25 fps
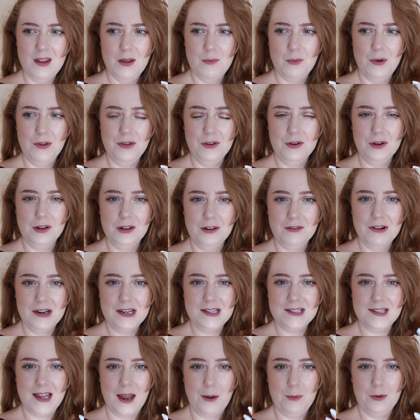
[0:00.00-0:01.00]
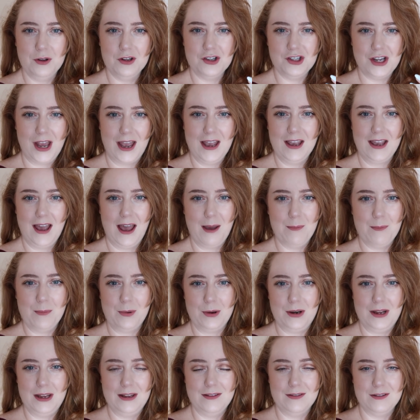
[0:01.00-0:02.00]
what the colour is. I will check and
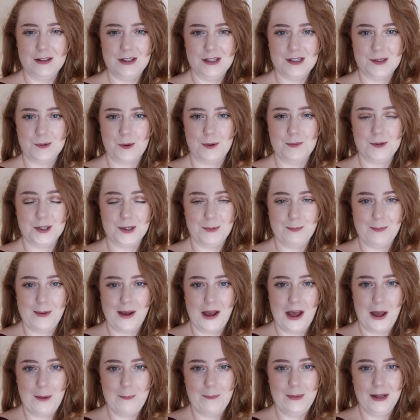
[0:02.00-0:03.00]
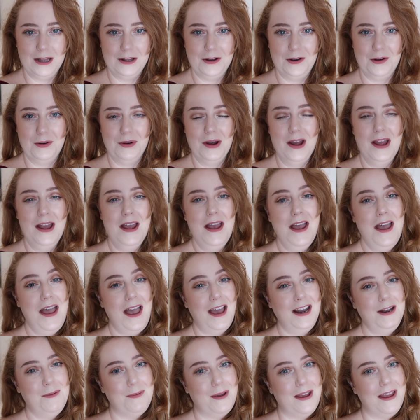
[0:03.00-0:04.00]
put it in the description bar below.
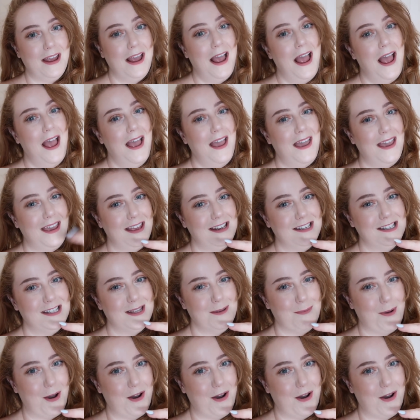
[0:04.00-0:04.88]
Anyway, into the